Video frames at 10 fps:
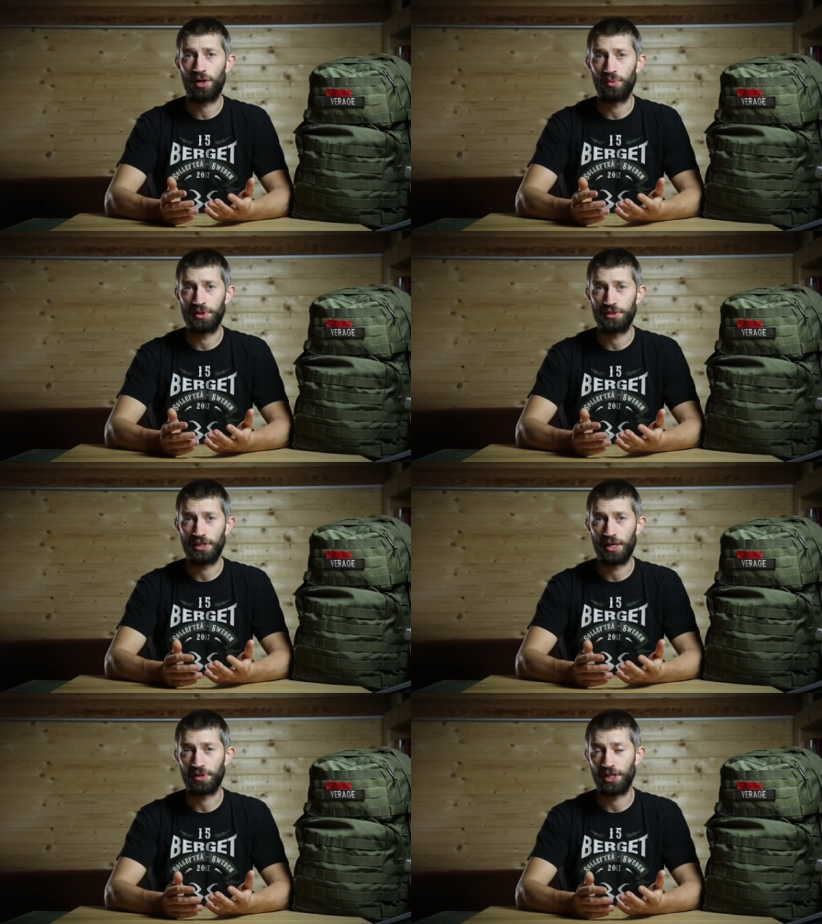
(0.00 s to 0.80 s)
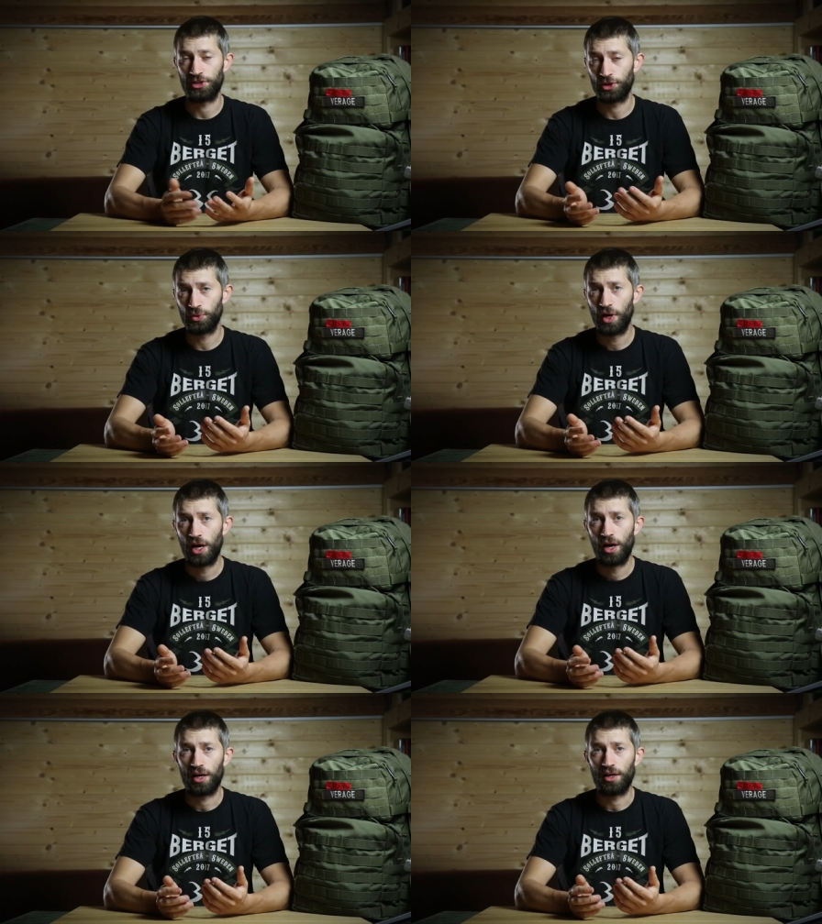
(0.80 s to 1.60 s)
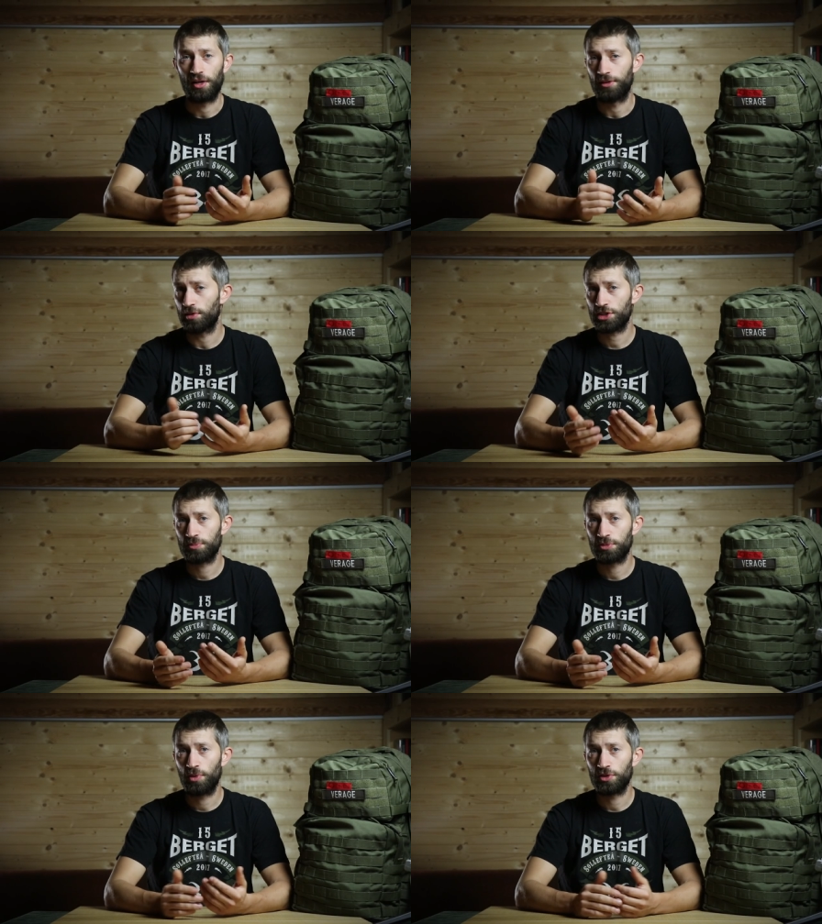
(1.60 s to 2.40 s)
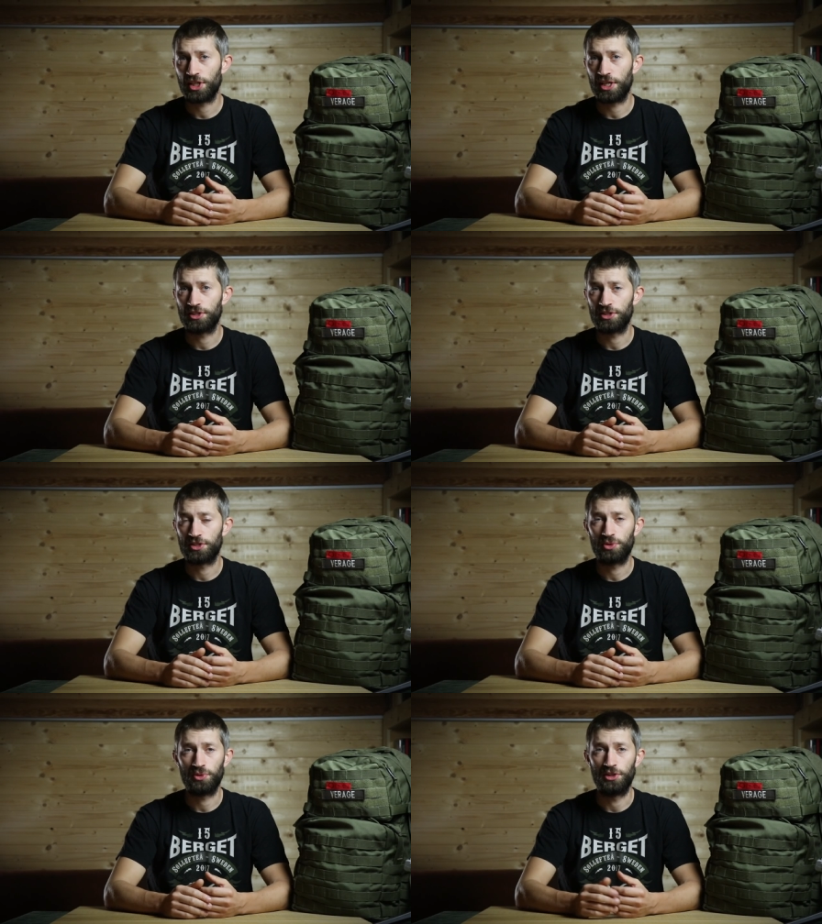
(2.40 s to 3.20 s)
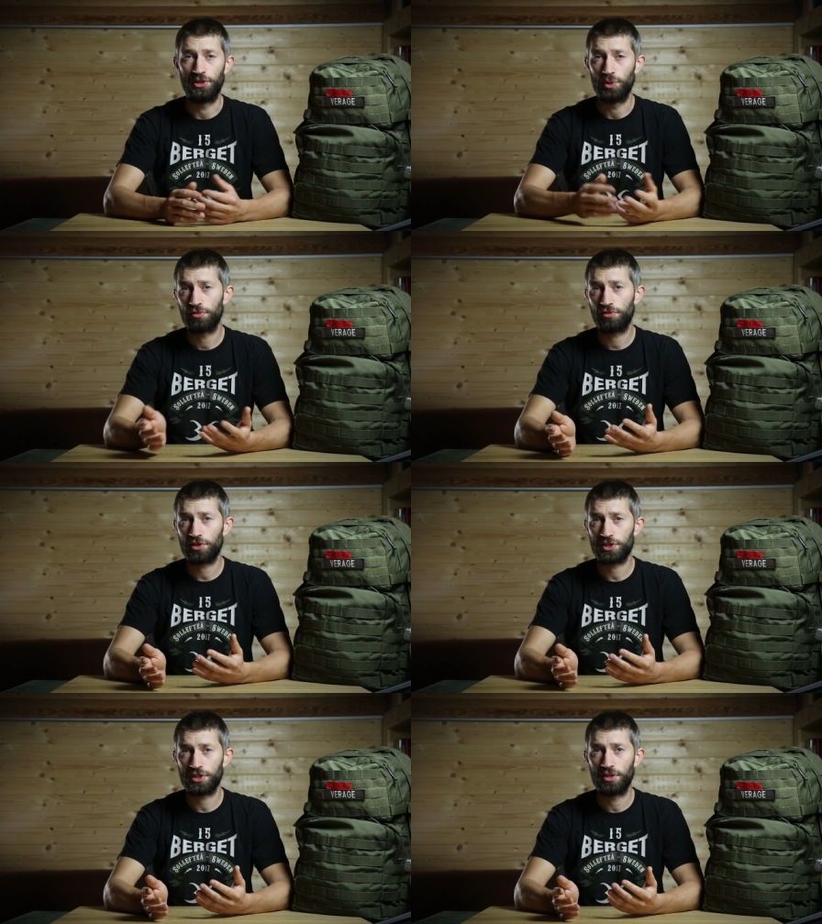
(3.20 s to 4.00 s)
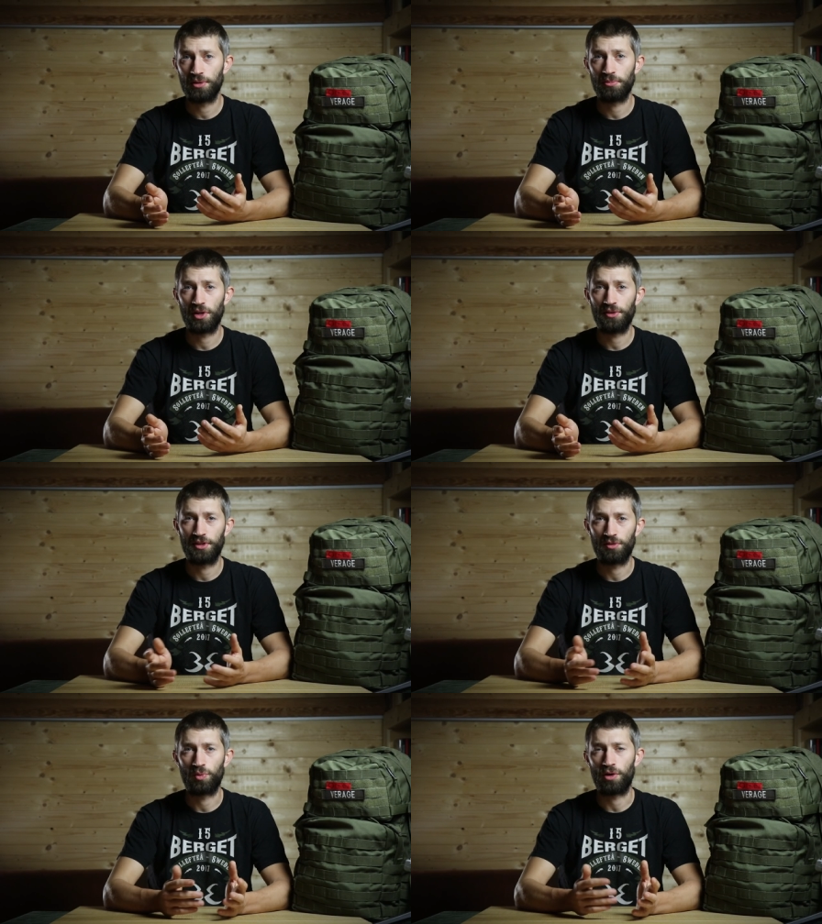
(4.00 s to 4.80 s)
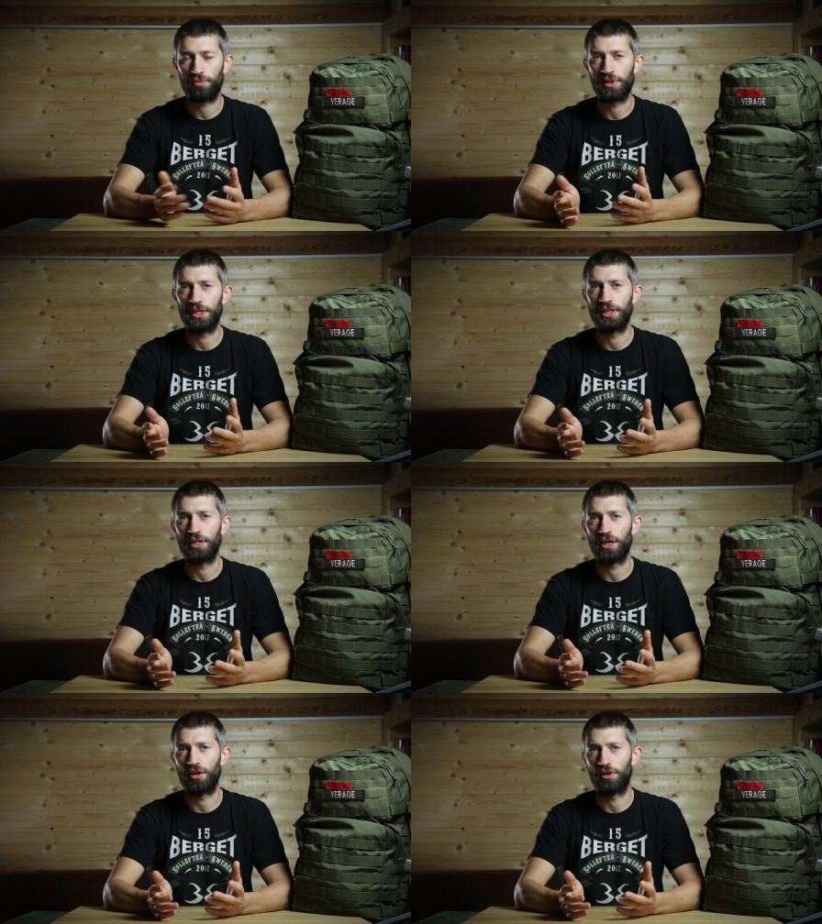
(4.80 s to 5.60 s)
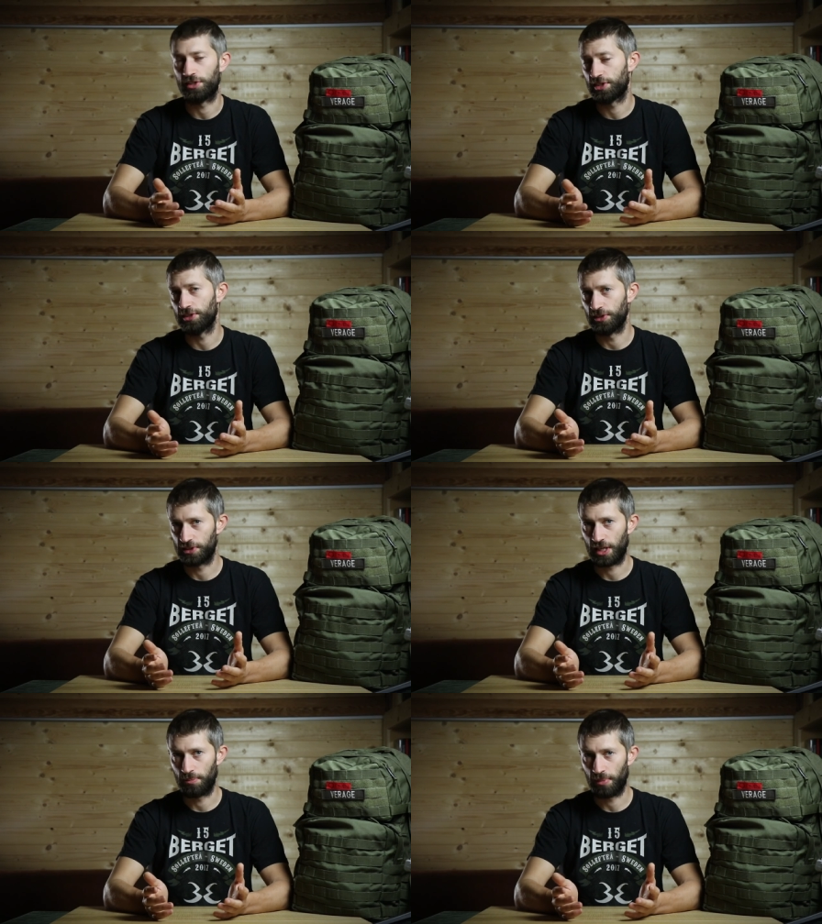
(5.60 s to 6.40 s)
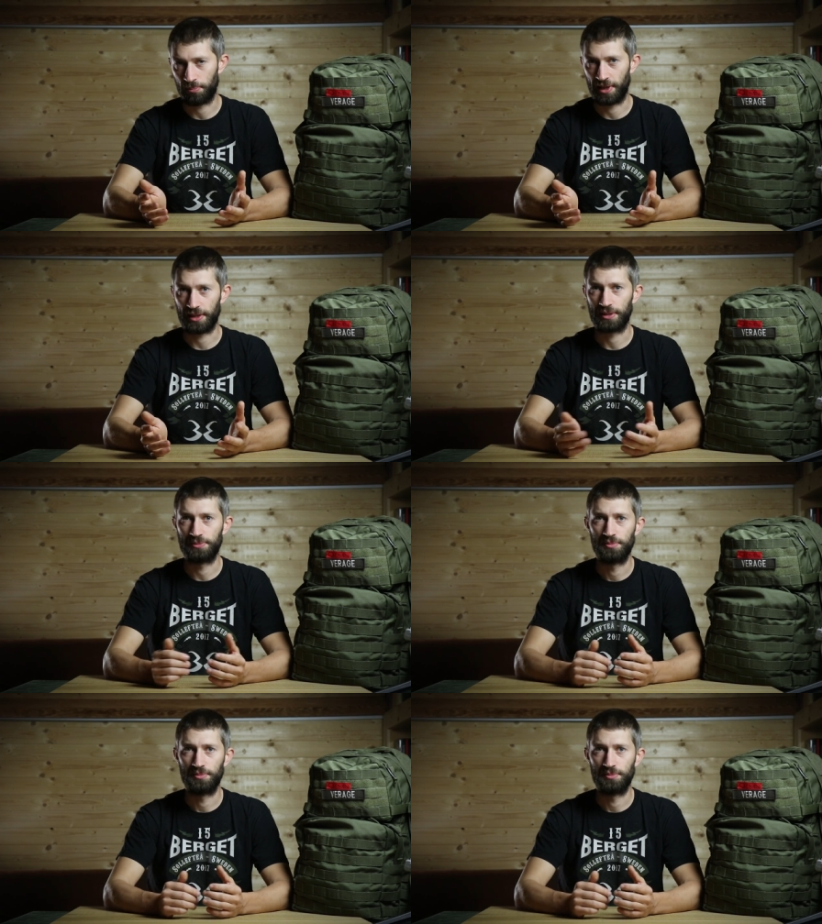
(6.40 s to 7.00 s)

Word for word: out with the MK2. Uh, there are some small changes to the newer version, but they roughly uh, are still the same backpack.